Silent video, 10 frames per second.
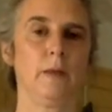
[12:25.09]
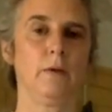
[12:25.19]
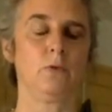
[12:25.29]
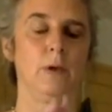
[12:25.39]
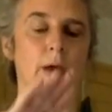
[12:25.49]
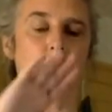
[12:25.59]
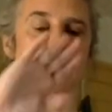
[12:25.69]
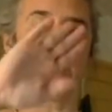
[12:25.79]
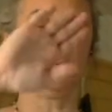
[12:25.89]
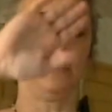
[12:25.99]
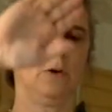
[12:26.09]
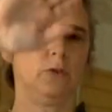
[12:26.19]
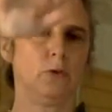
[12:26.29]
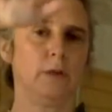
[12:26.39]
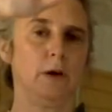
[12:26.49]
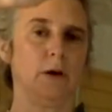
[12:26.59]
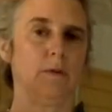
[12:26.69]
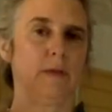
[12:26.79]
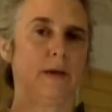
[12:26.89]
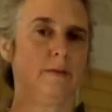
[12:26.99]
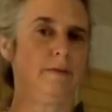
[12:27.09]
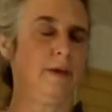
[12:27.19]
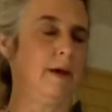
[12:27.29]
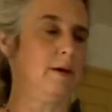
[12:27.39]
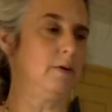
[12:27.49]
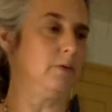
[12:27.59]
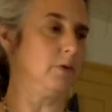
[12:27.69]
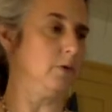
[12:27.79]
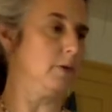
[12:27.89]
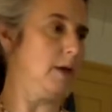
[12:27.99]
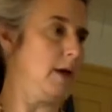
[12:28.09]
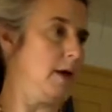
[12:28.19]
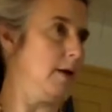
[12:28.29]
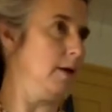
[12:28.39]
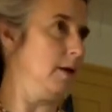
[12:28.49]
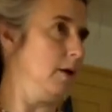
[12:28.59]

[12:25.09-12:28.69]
as we exhale, we go toward the arm that is down, turn the head.